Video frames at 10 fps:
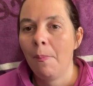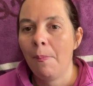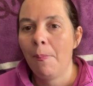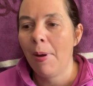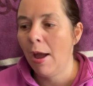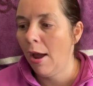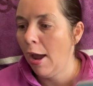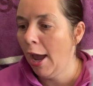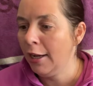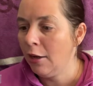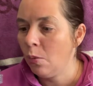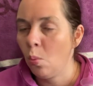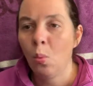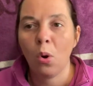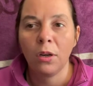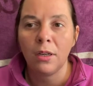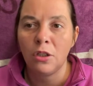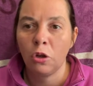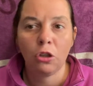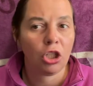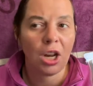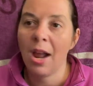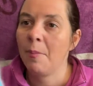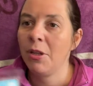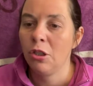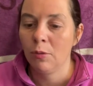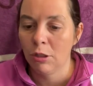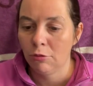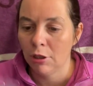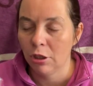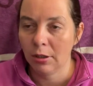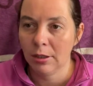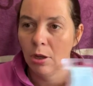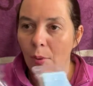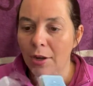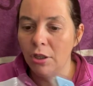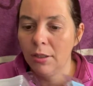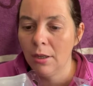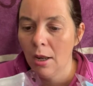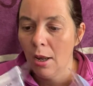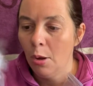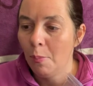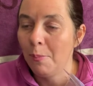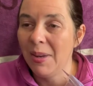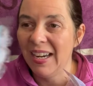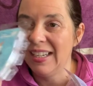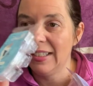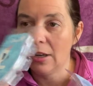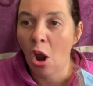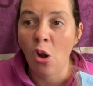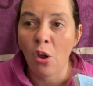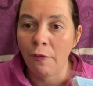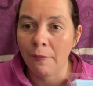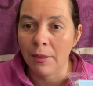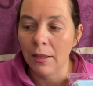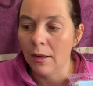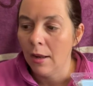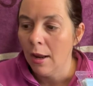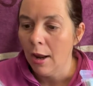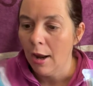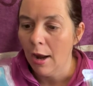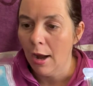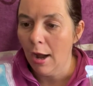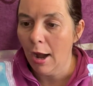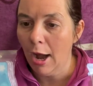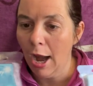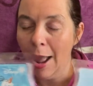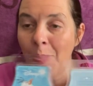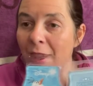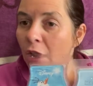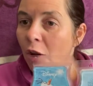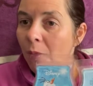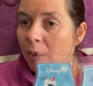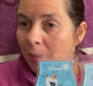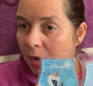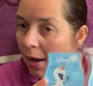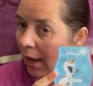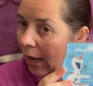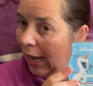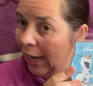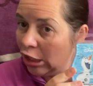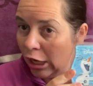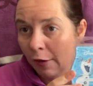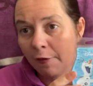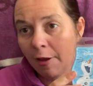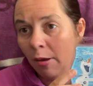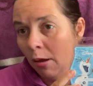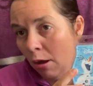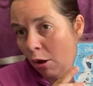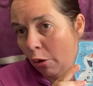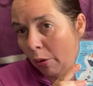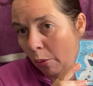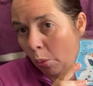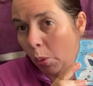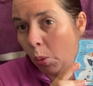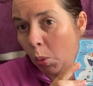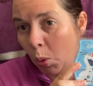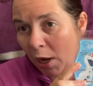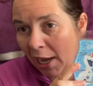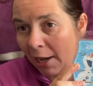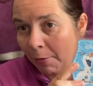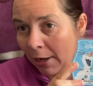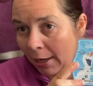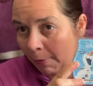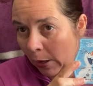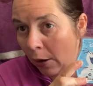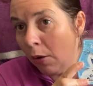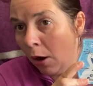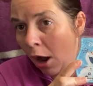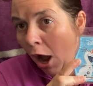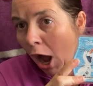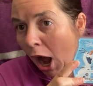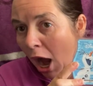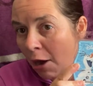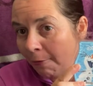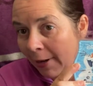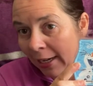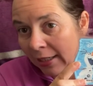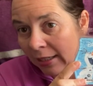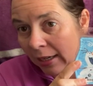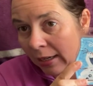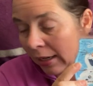but I didn't want it too sharp and too astringent. So I just mixed Olaf with it, and they complemented each other really, really well. I really did